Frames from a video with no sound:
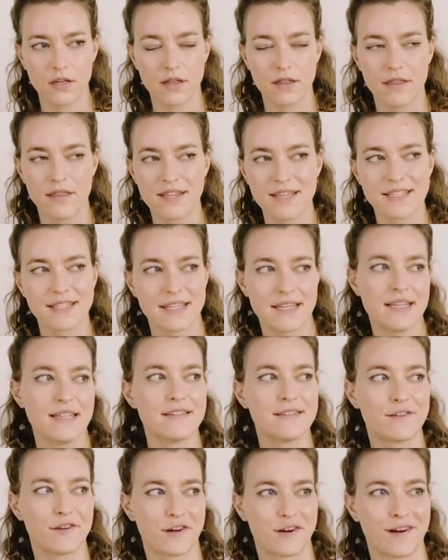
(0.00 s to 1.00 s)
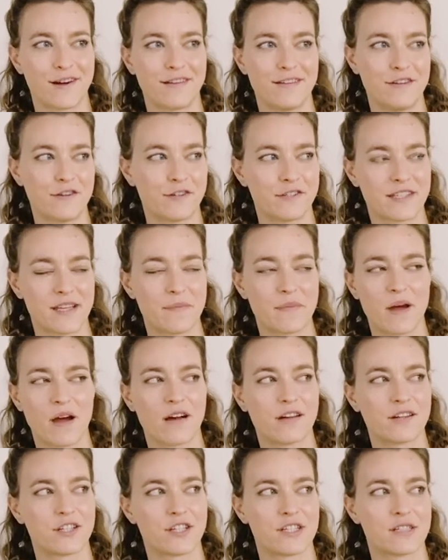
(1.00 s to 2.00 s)
This is your
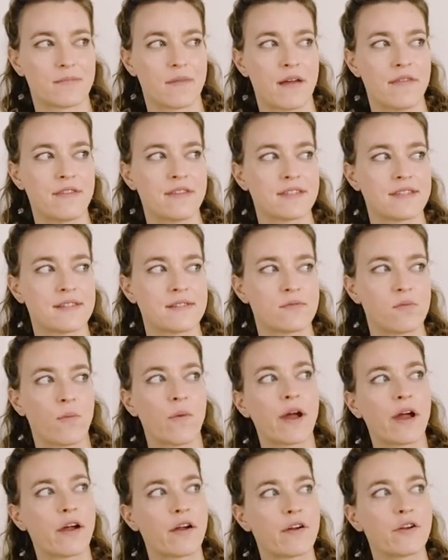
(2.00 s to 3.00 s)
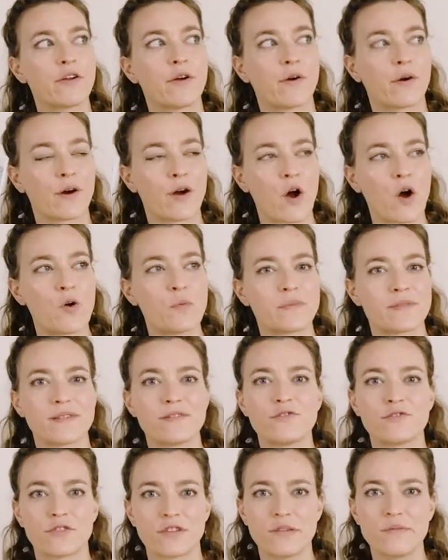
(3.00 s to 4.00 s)
subconscious mind. This is where your hopes and
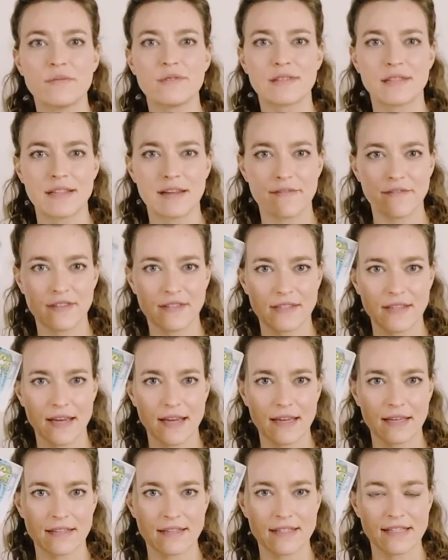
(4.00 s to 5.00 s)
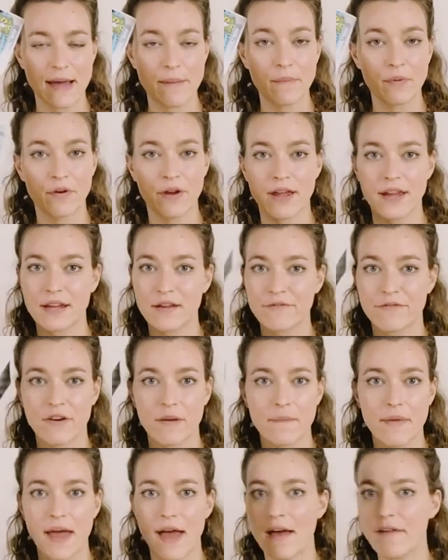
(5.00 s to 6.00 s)
dreams live. It's like separated from
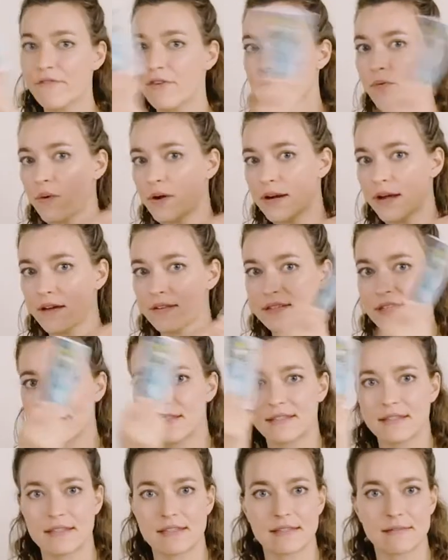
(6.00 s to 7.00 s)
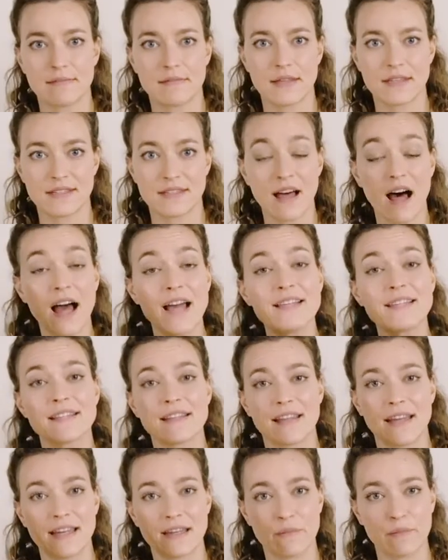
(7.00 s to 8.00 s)
everyone else. It's the
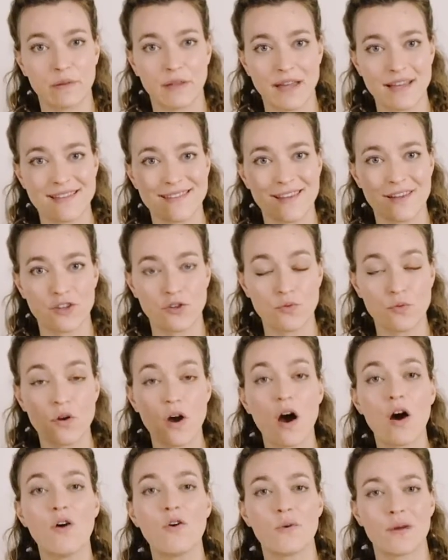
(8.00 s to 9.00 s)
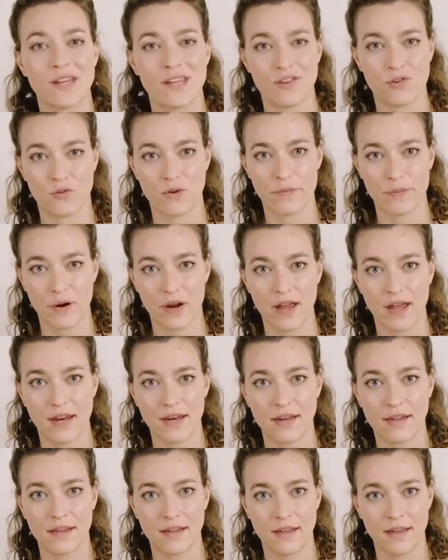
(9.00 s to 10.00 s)
isolated place that you go in your brain.
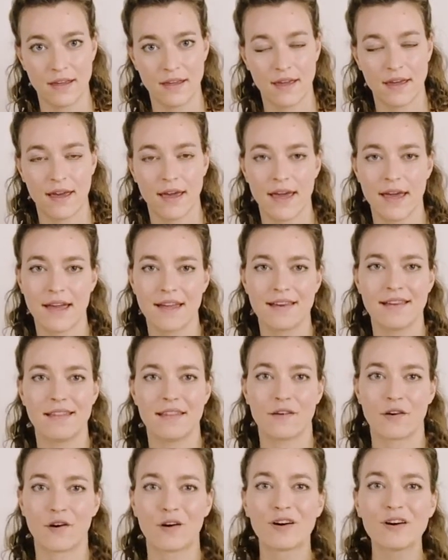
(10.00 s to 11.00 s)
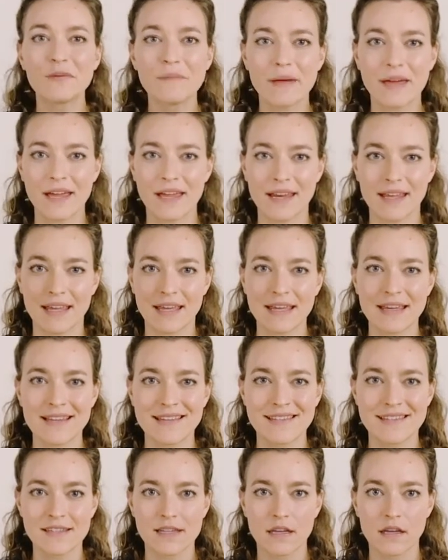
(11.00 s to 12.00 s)
And the Hermit
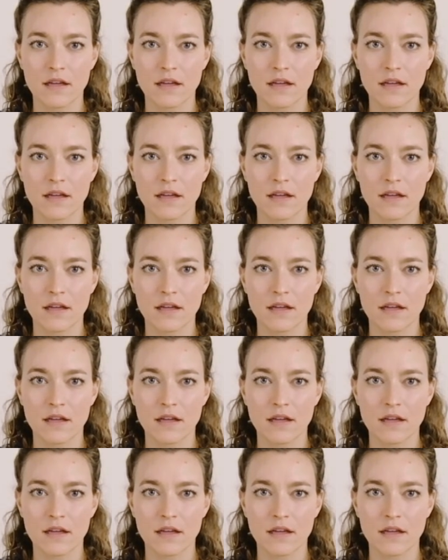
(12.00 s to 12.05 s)
is